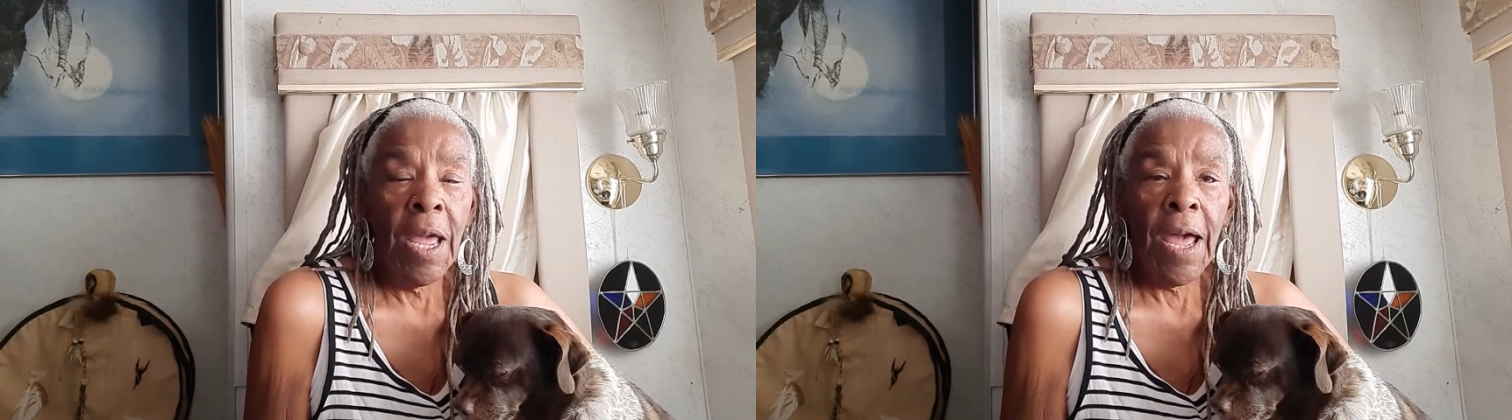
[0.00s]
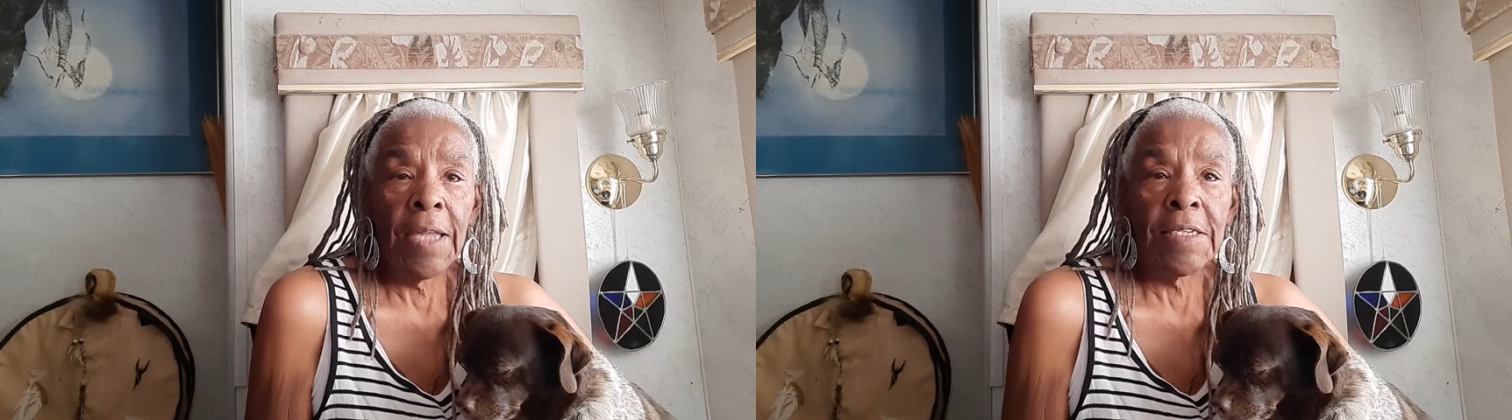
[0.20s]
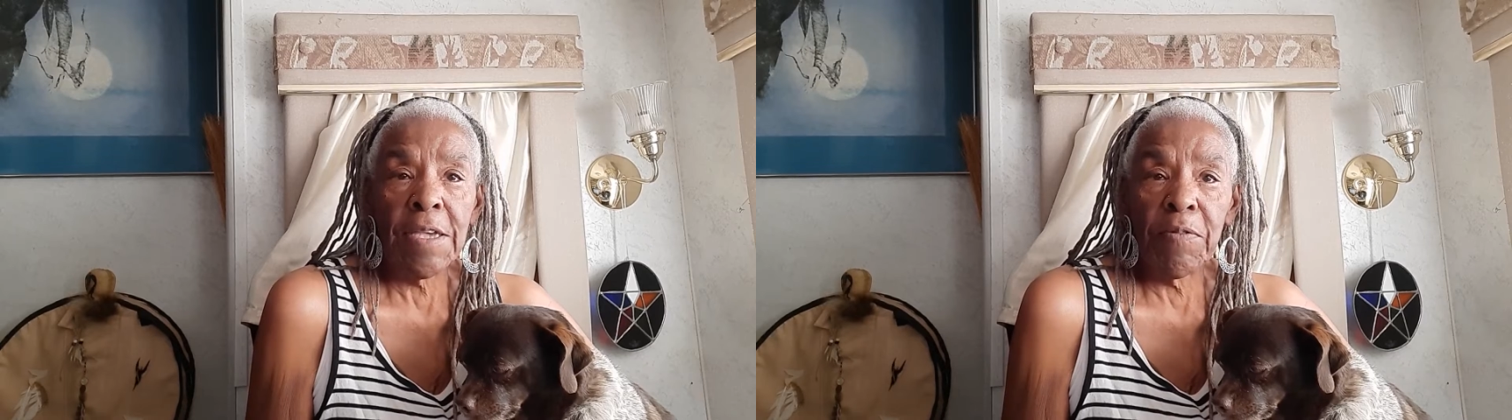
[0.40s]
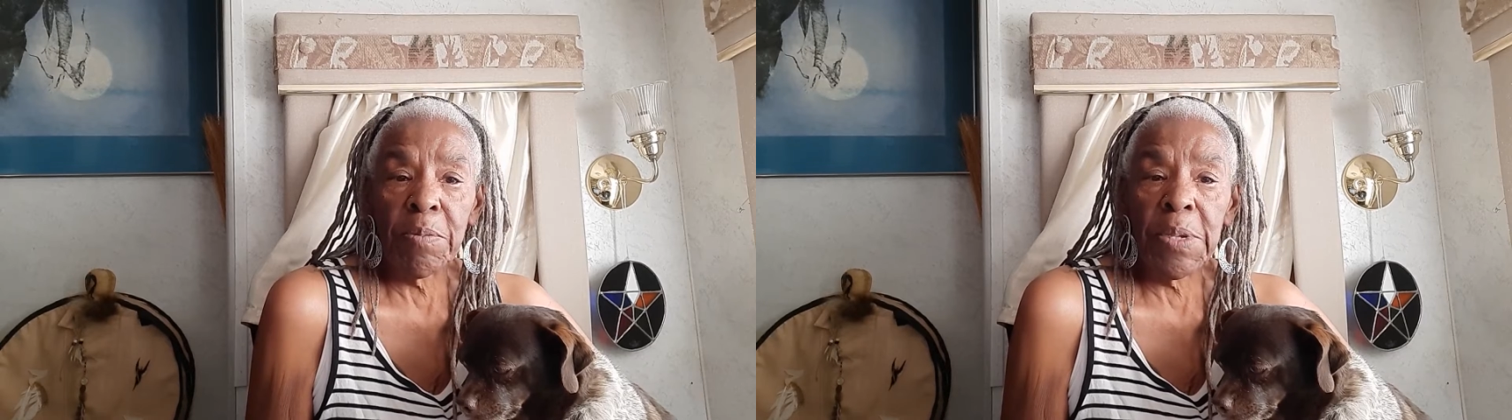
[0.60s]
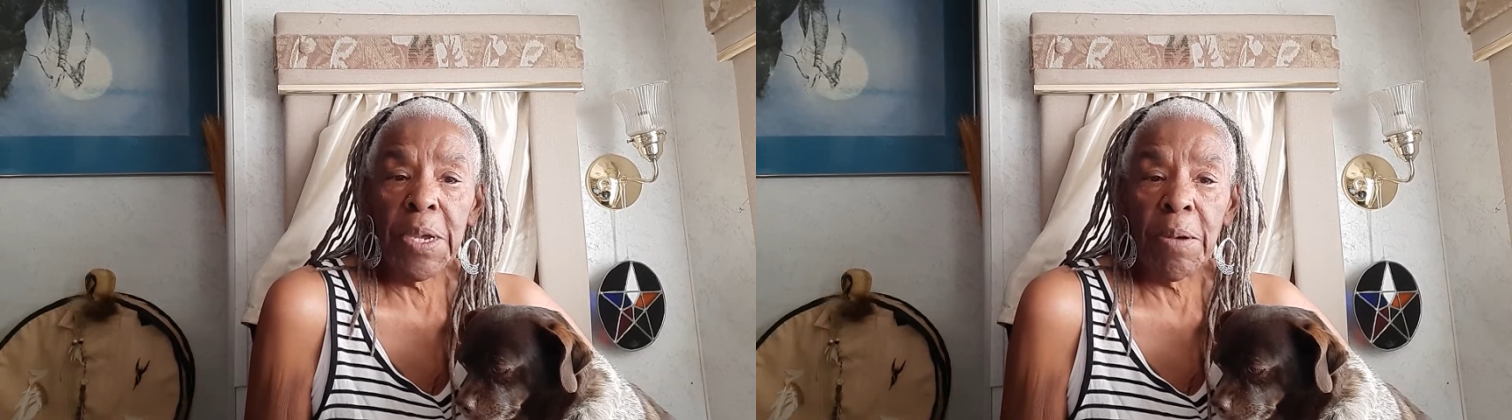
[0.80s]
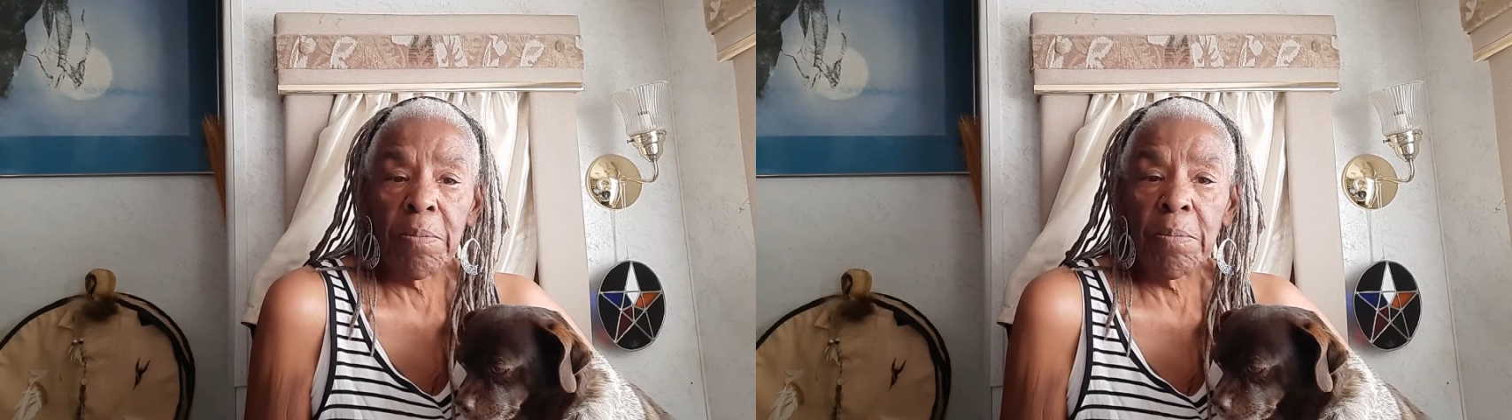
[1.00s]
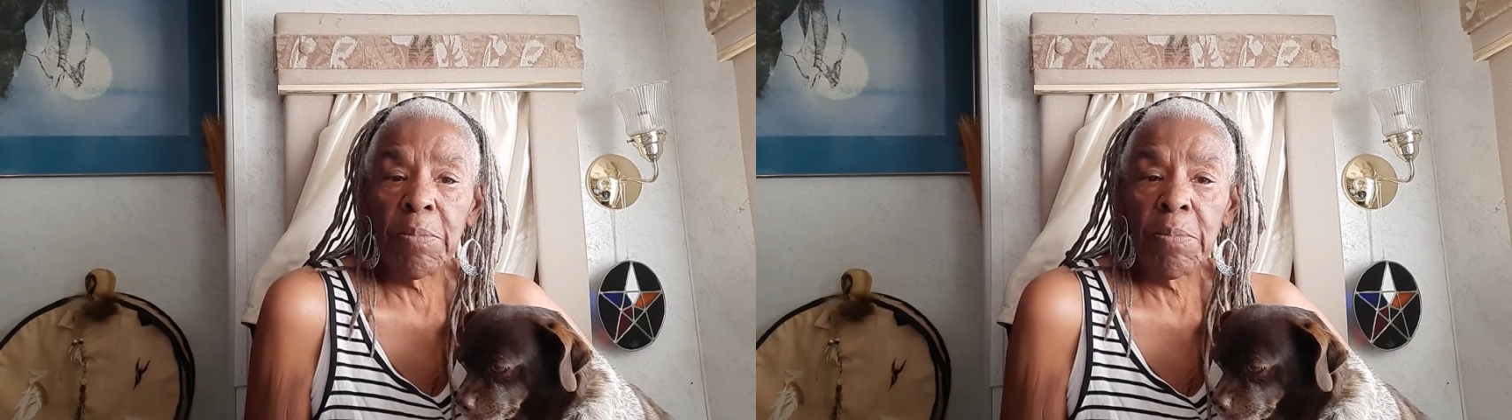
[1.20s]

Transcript: at 7 p.m.